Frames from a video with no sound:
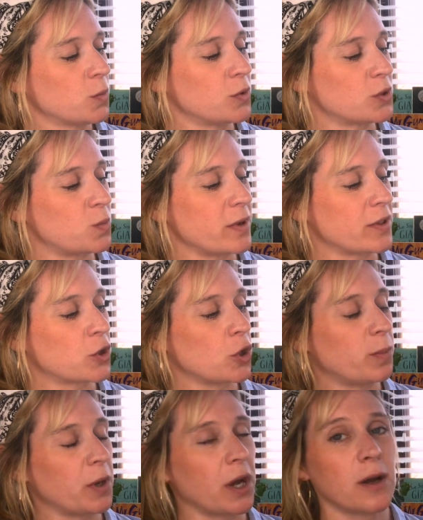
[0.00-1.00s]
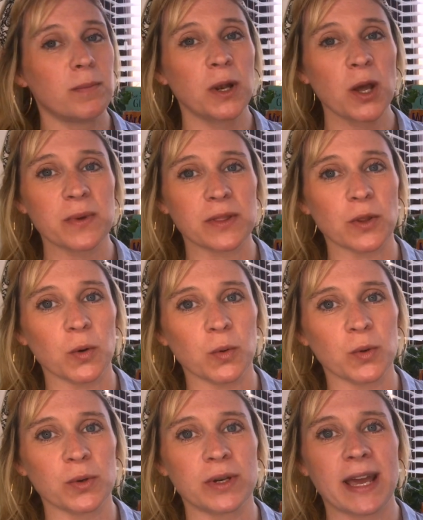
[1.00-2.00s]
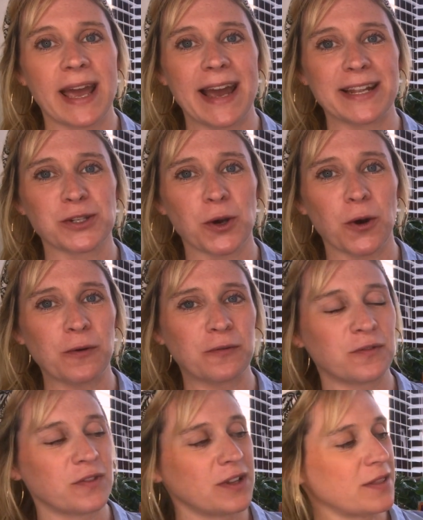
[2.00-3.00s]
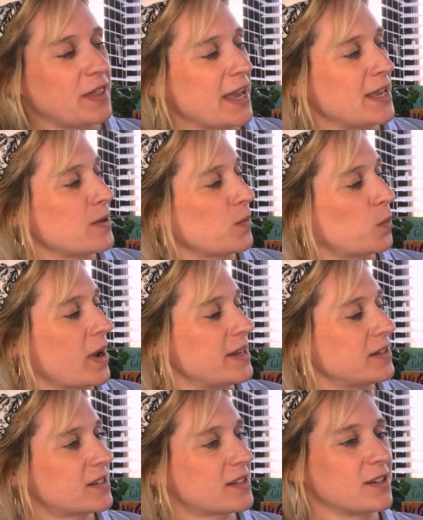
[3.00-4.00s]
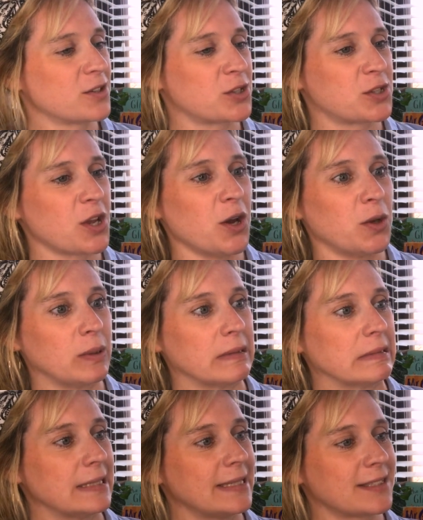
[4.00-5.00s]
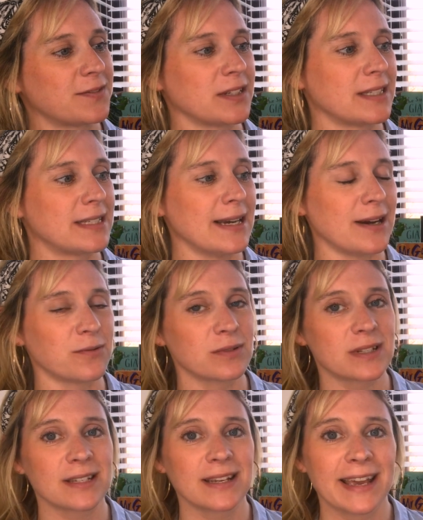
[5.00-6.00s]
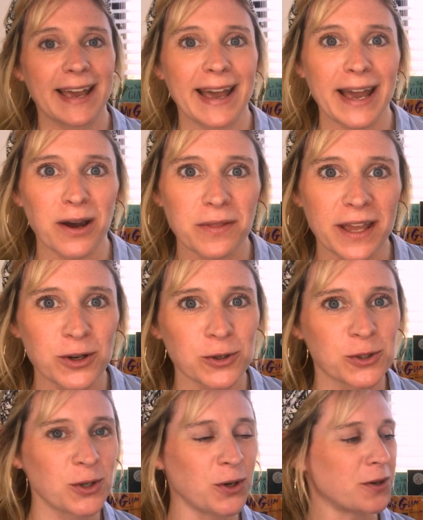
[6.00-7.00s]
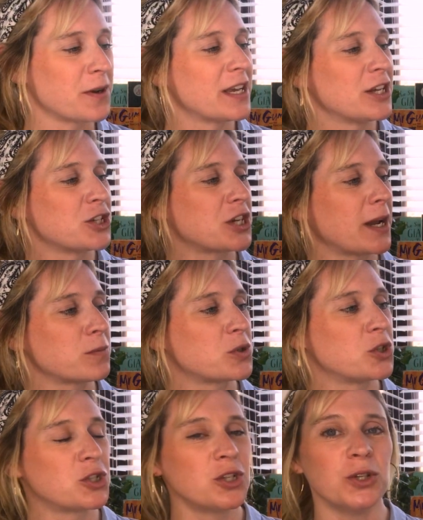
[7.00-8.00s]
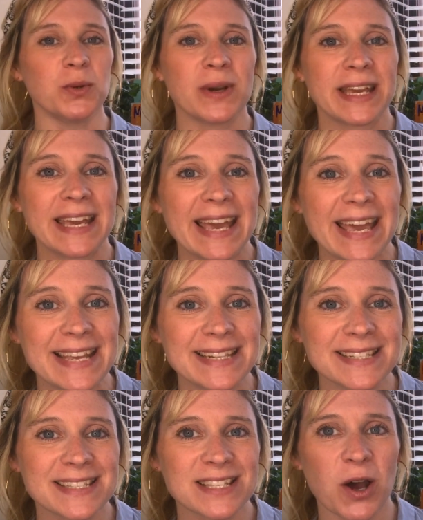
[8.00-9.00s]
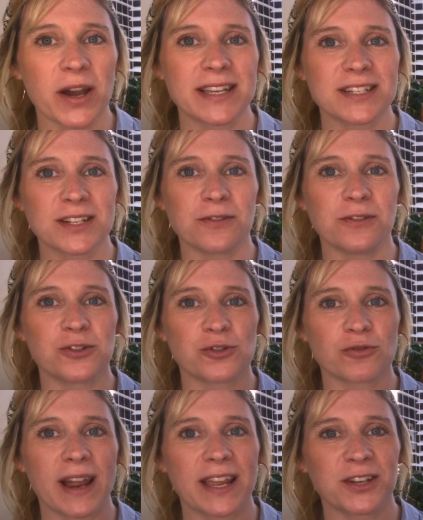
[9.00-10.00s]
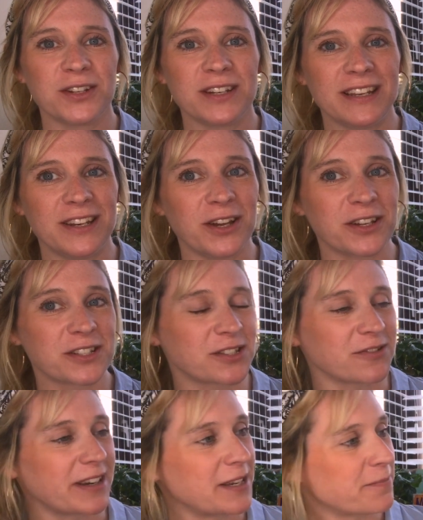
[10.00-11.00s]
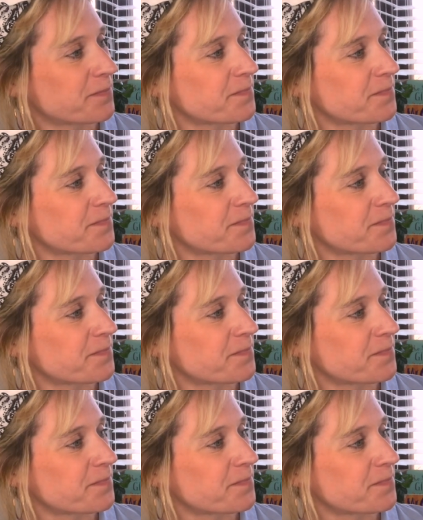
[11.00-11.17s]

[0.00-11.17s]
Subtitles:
was with Gobber blowing the horn and off they went. So let's find out how they got on. Chapter 2, Inside the Dragon Nursery.